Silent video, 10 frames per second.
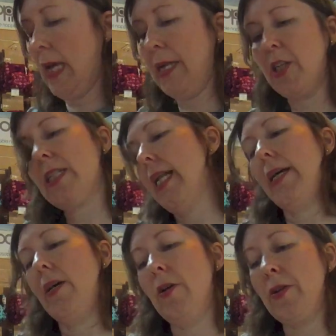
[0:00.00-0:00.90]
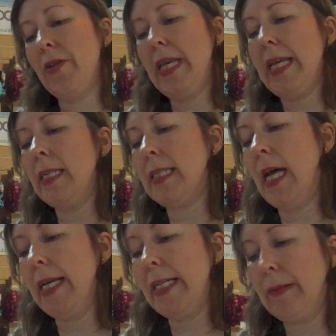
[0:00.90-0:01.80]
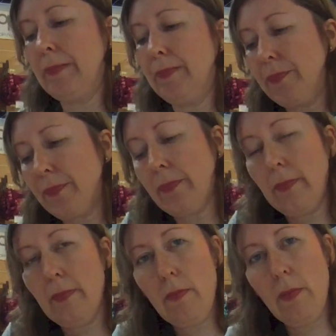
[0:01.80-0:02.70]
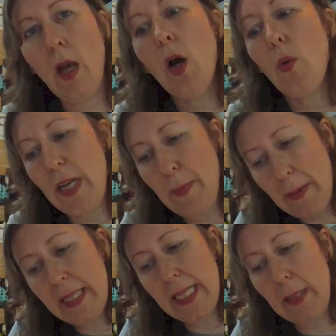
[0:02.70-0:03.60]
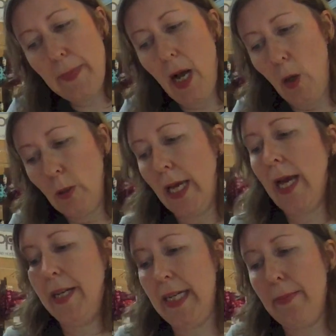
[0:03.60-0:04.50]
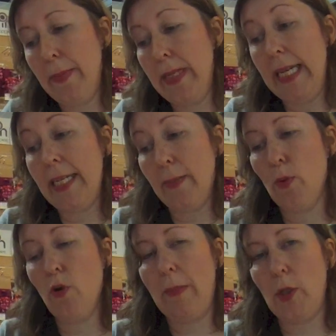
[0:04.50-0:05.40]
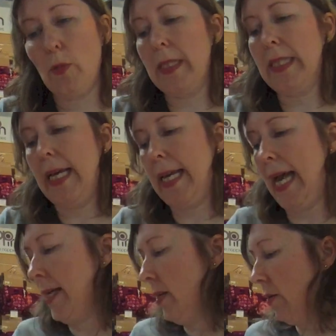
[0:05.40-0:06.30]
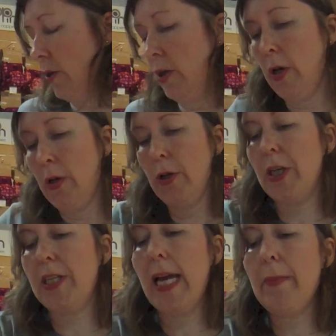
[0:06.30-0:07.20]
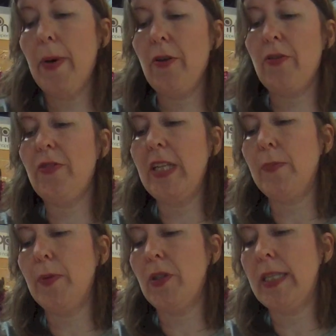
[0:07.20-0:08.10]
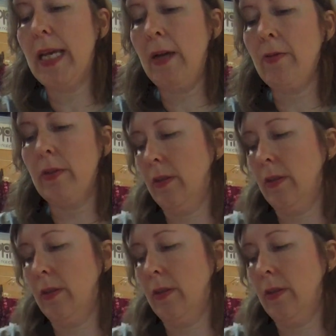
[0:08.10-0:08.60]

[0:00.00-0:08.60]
and just lie it on the inside. When your baby's a little bit older and you need more absorbency again, you could take both of these boosters out